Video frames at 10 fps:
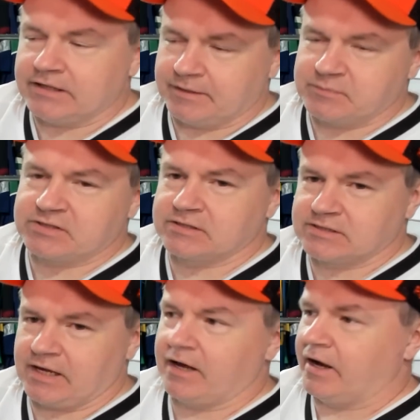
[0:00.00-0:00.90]
Gibson
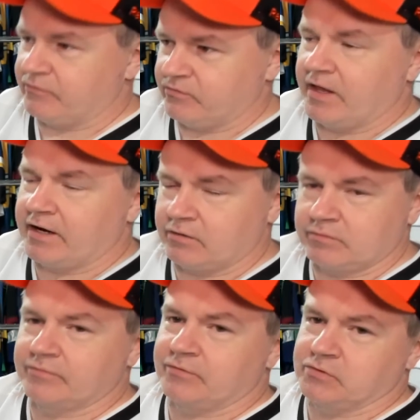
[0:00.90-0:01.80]
saying I flat out
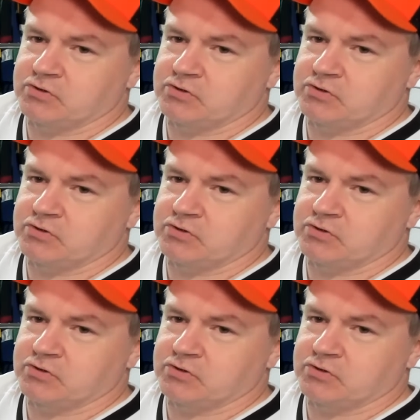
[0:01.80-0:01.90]
refuse